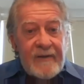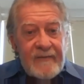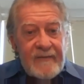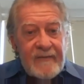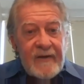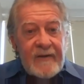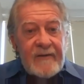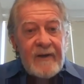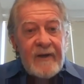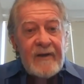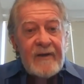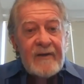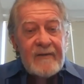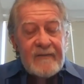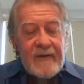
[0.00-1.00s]

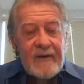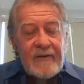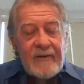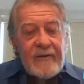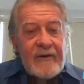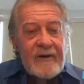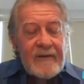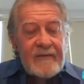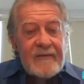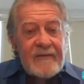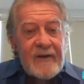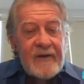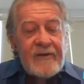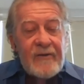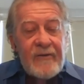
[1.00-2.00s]
Ziggler, and it's
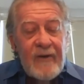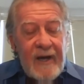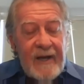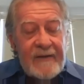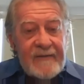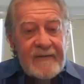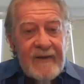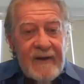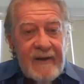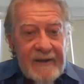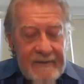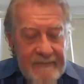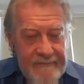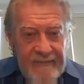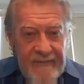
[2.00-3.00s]
Ziggler on Selling.
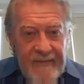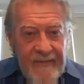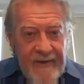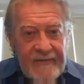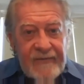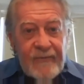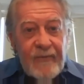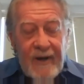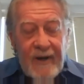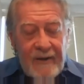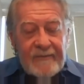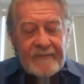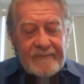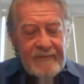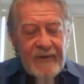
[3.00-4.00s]
It's around,
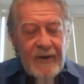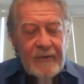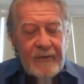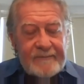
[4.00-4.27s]
you know.